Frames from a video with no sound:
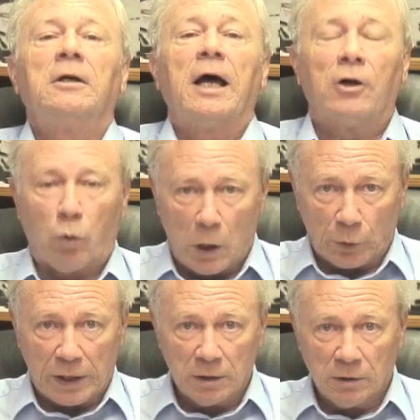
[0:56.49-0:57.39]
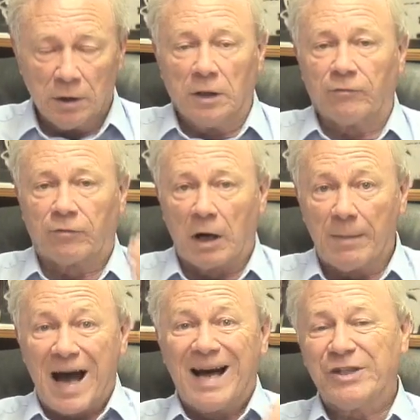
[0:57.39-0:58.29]
and quoting from
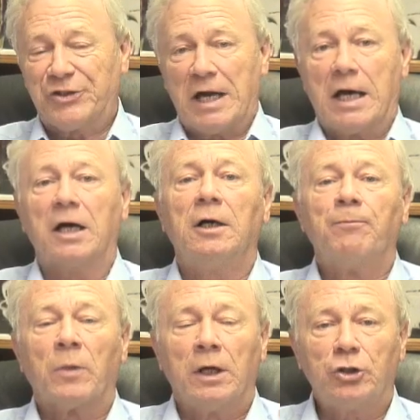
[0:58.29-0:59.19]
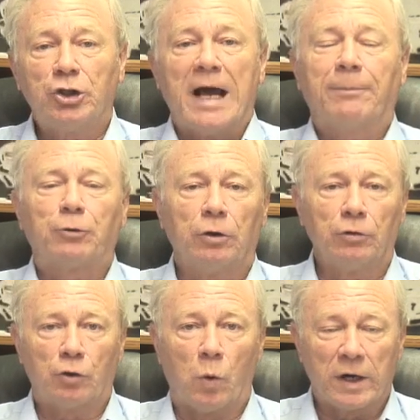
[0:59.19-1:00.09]
Isaiah chapter
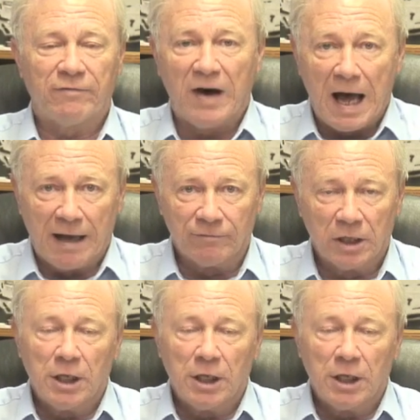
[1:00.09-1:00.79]
25